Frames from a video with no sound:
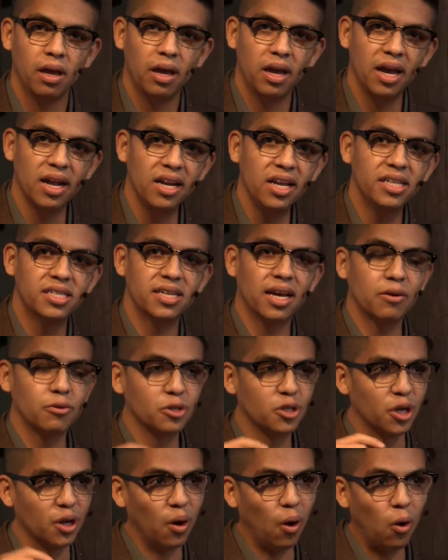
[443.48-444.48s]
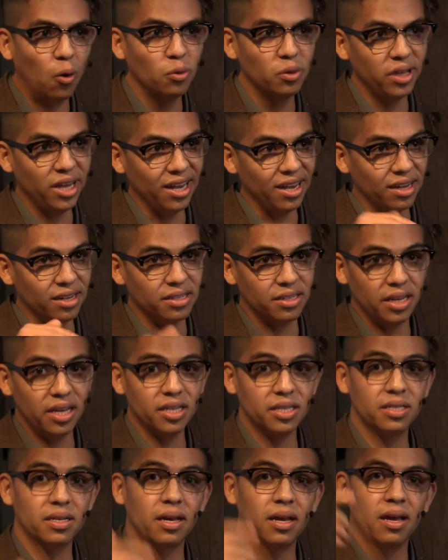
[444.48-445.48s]
Genízaros could only
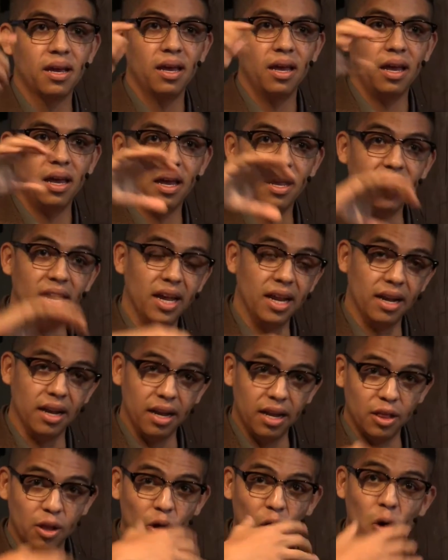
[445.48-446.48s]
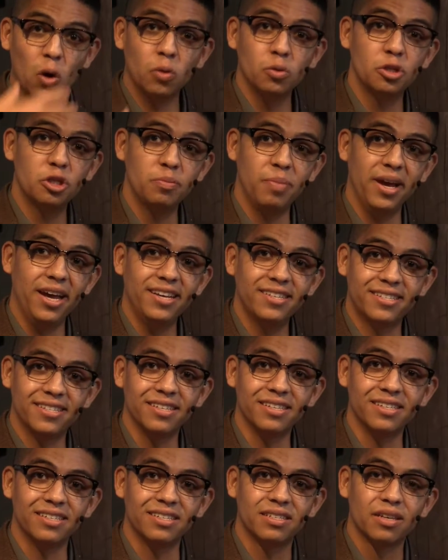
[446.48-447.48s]
exist in their own
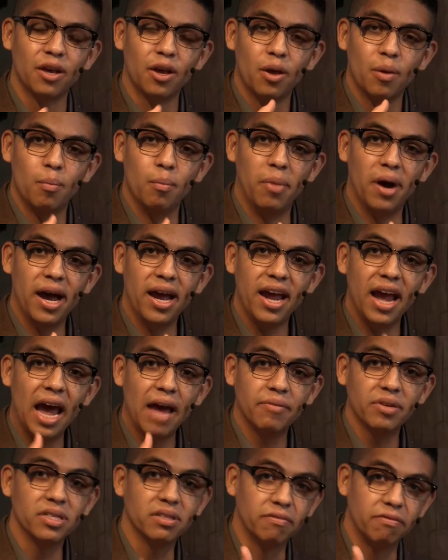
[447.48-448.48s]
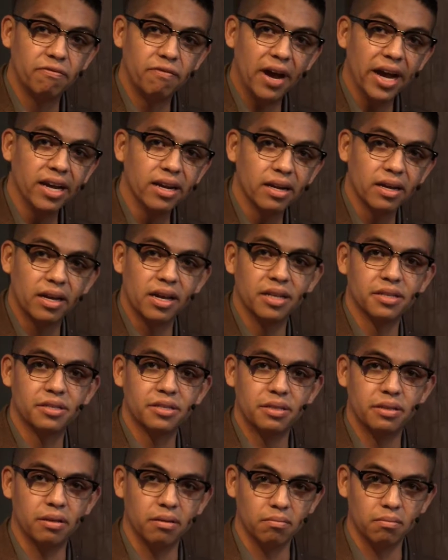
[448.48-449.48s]
spaces by having to fight
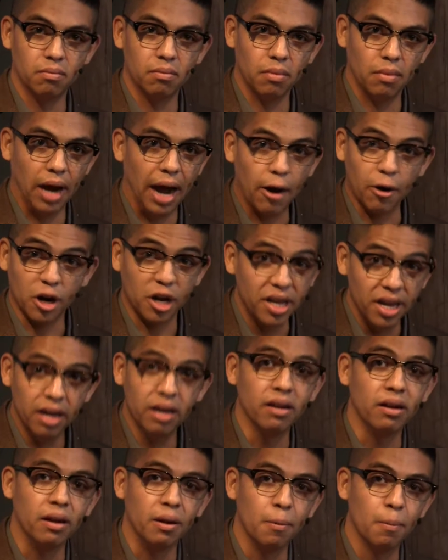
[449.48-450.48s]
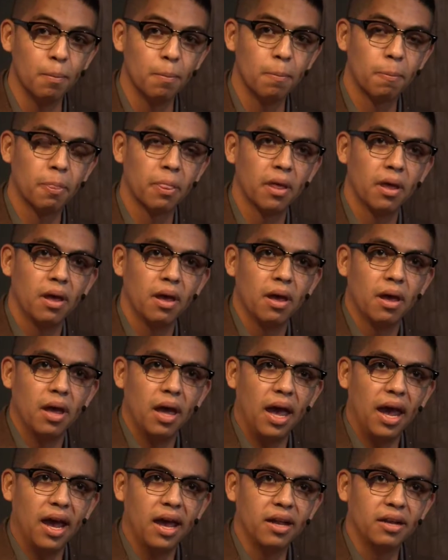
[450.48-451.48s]
against our kin.
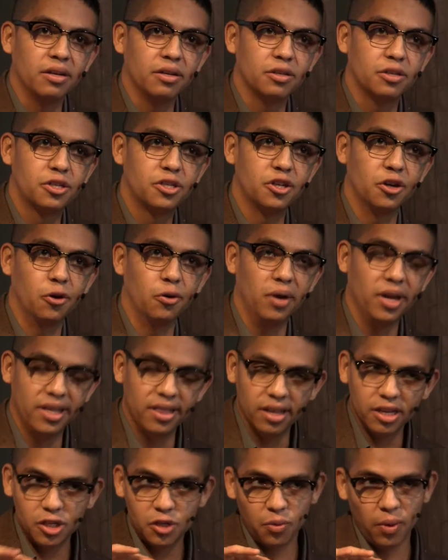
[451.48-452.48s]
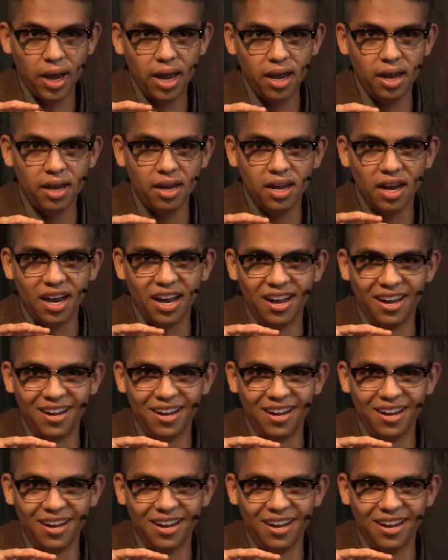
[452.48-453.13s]
And so in this way,